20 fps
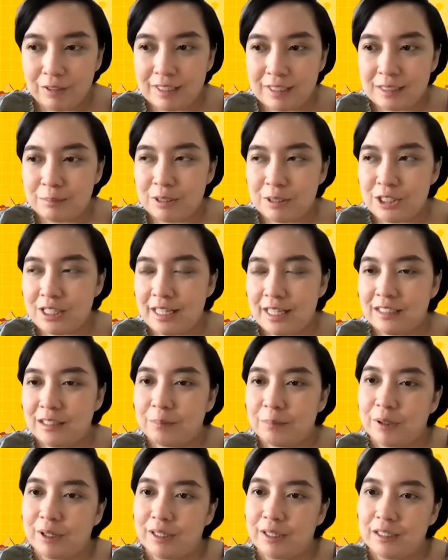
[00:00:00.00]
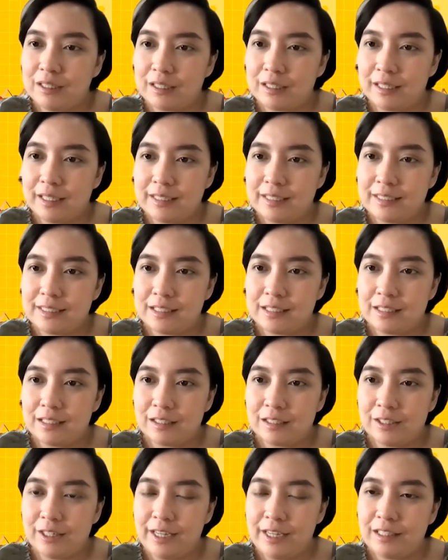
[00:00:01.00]
is much like the product. It's
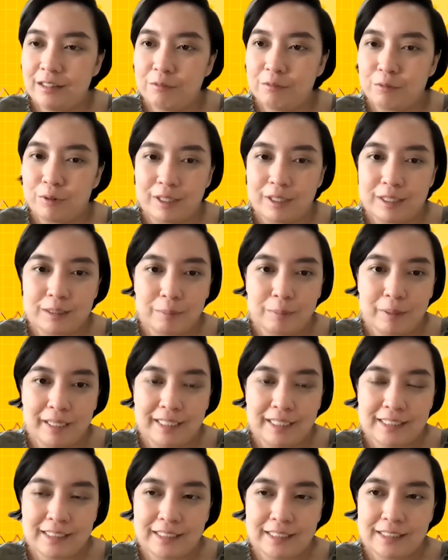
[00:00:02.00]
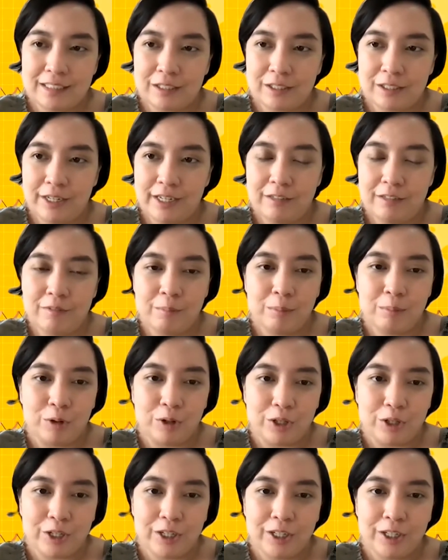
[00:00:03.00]
a creative workplace. It's a creative
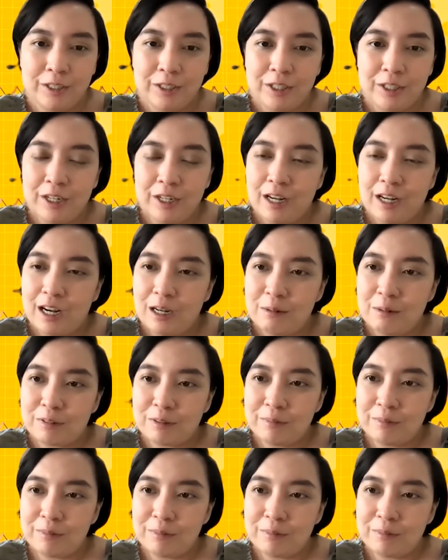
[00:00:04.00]
employer. From